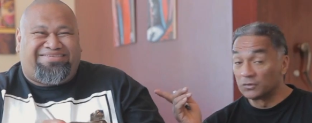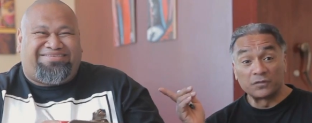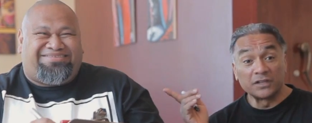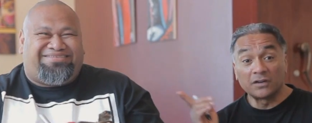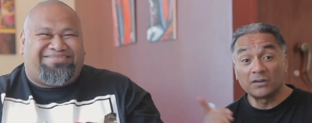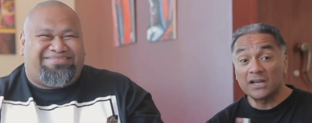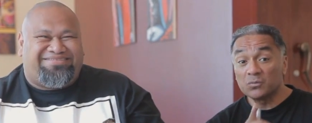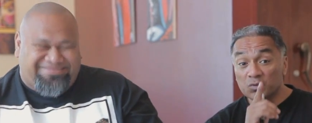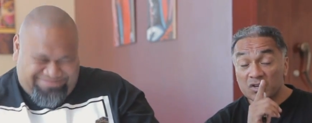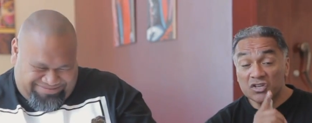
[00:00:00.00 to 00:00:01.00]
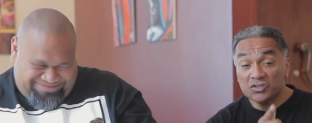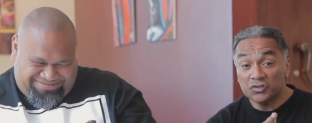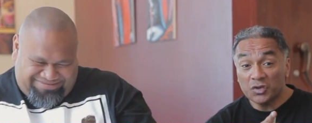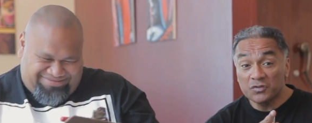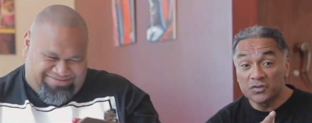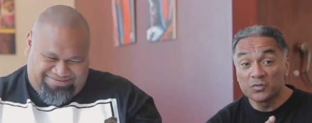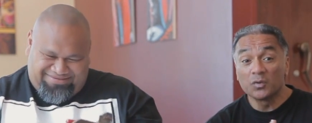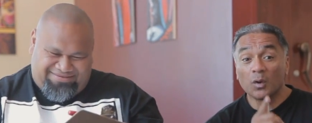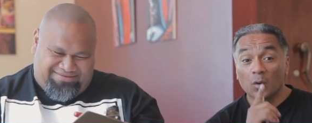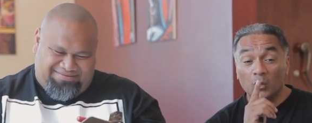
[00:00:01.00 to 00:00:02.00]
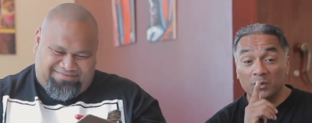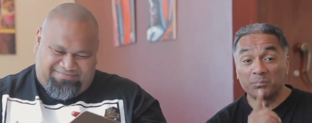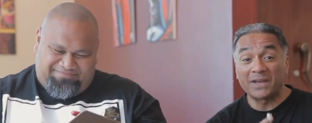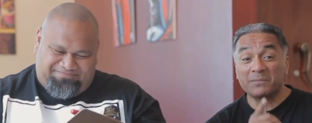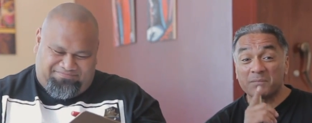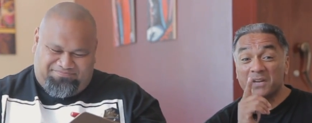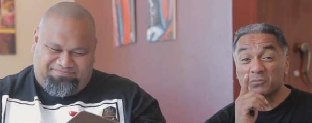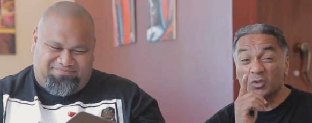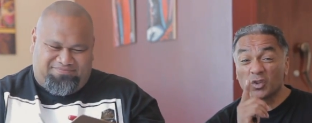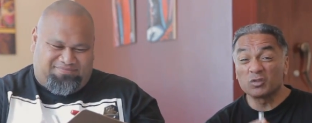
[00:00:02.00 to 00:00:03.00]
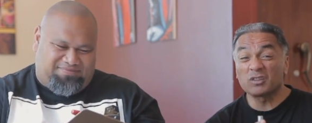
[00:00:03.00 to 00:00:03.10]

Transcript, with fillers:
Speaker 1: Tofiga and I, we're gonna show you what Batman would